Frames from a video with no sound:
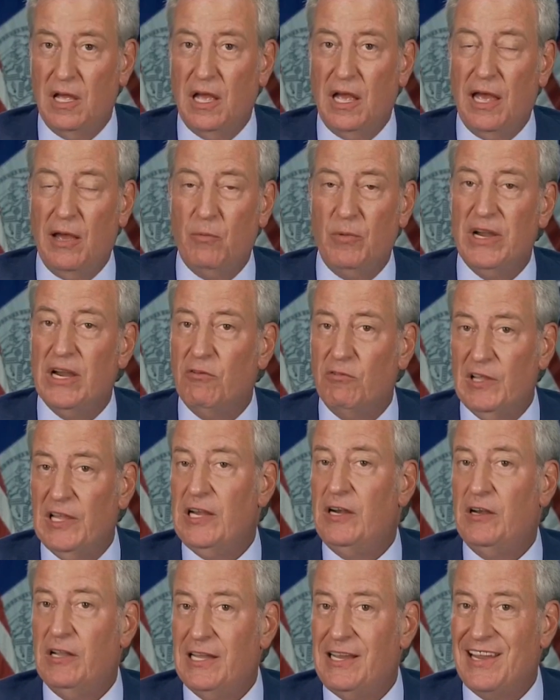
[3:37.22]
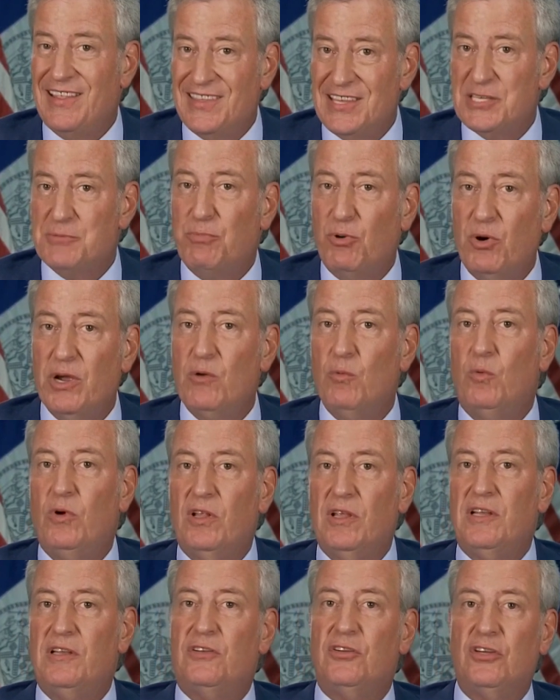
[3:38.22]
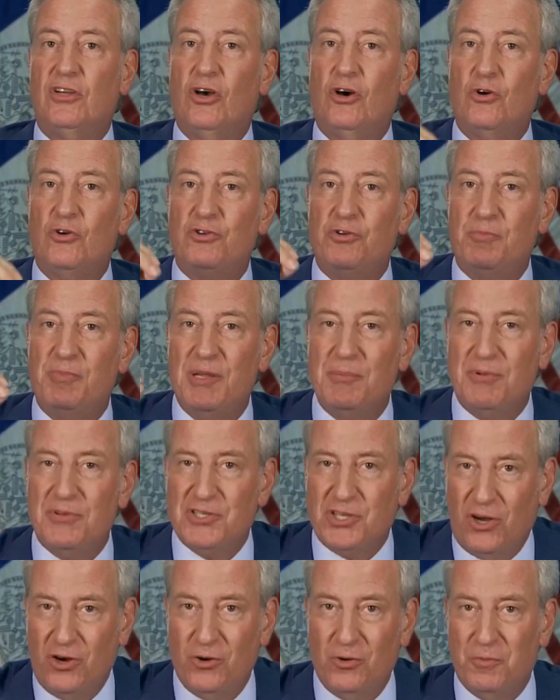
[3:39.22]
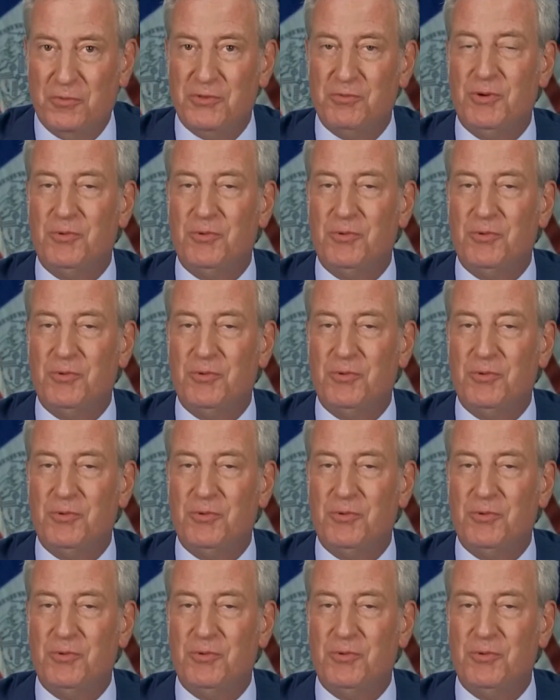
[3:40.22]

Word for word: And we are literally at this point willing to go to people's homes.